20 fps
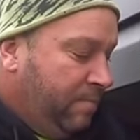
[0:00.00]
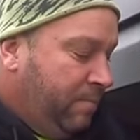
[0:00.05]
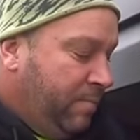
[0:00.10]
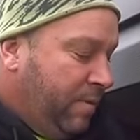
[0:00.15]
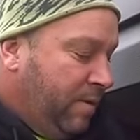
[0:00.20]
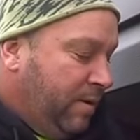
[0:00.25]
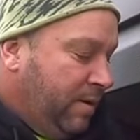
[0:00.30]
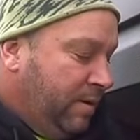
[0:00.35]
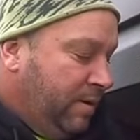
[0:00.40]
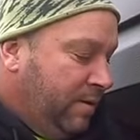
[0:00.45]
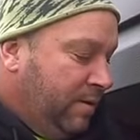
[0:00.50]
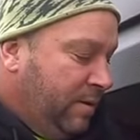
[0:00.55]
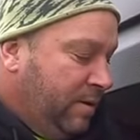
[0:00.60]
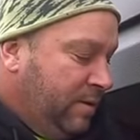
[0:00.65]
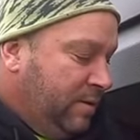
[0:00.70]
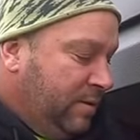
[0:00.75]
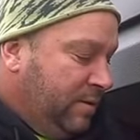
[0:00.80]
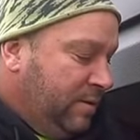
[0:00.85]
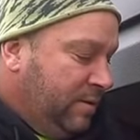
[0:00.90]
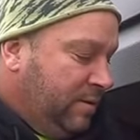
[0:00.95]
but
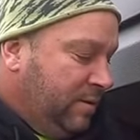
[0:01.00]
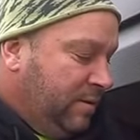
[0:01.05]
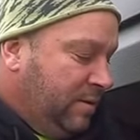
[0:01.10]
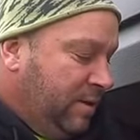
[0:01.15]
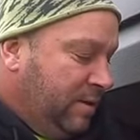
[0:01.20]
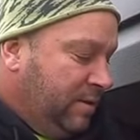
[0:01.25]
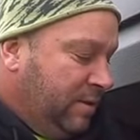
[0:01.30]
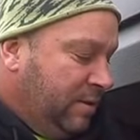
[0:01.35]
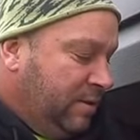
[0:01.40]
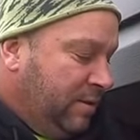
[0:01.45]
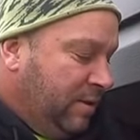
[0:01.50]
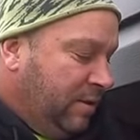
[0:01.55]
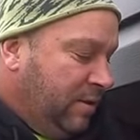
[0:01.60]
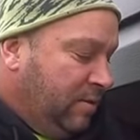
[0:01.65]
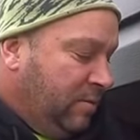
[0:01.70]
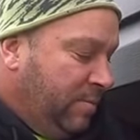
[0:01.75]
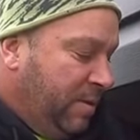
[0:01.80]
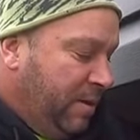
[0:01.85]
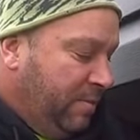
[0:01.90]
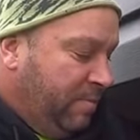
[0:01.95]
this is a
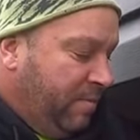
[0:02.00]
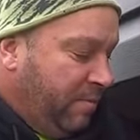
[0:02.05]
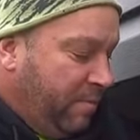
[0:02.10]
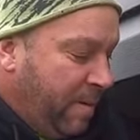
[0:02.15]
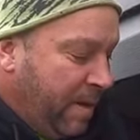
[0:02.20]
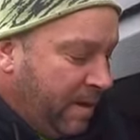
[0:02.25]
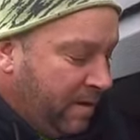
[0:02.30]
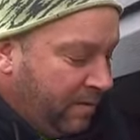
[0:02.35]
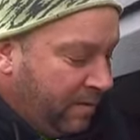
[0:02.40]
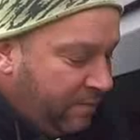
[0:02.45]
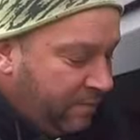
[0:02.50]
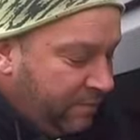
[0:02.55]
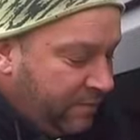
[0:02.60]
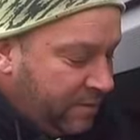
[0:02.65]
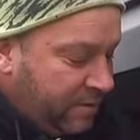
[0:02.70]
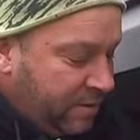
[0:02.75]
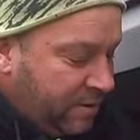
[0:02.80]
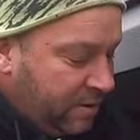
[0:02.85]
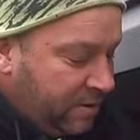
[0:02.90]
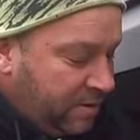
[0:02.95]
little bit of a better of a
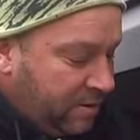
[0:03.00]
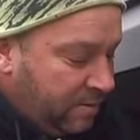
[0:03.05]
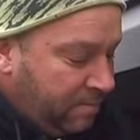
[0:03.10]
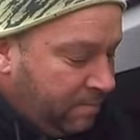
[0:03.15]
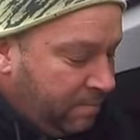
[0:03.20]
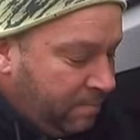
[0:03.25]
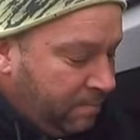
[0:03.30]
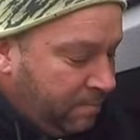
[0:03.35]
system.